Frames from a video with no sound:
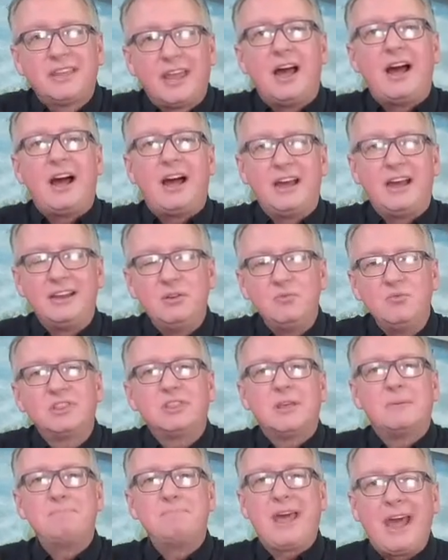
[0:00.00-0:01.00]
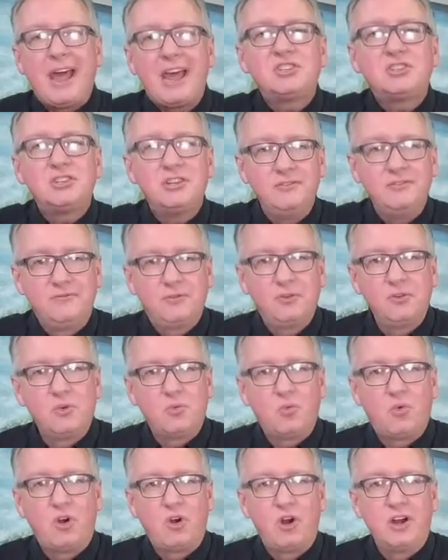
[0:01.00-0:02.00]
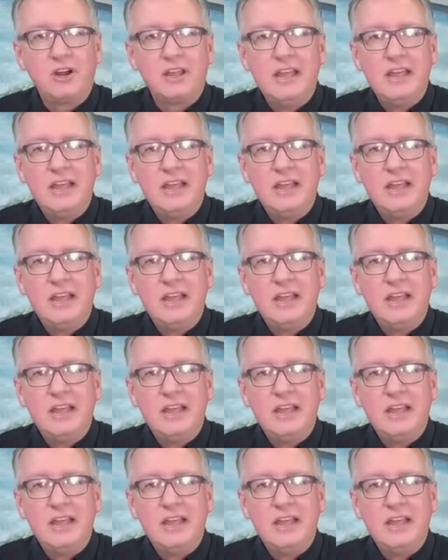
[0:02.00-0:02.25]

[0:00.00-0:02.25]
God and with a passion for the work